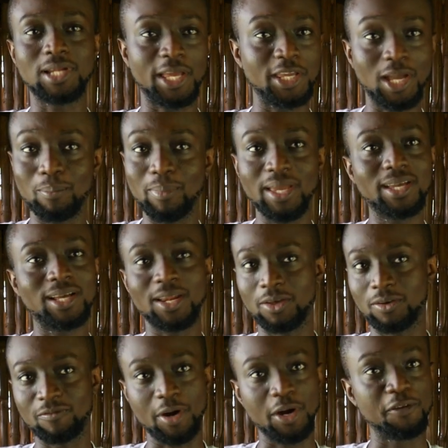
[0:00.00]
You can make a
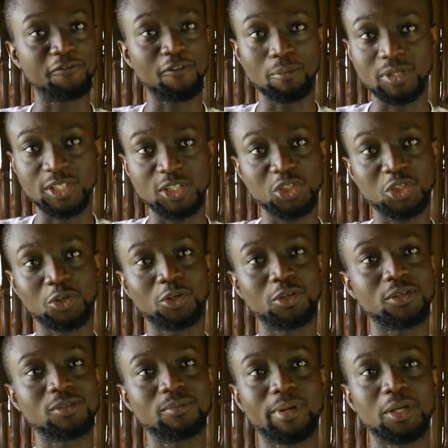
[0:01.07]
very informed decision
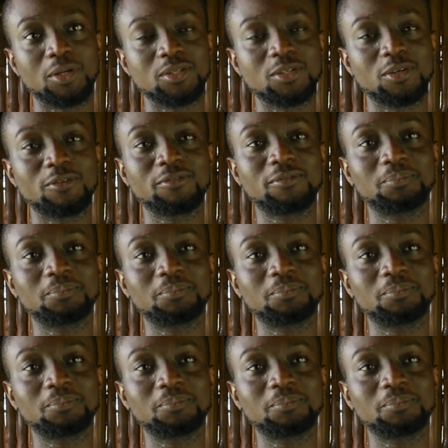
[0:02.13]
by yourself.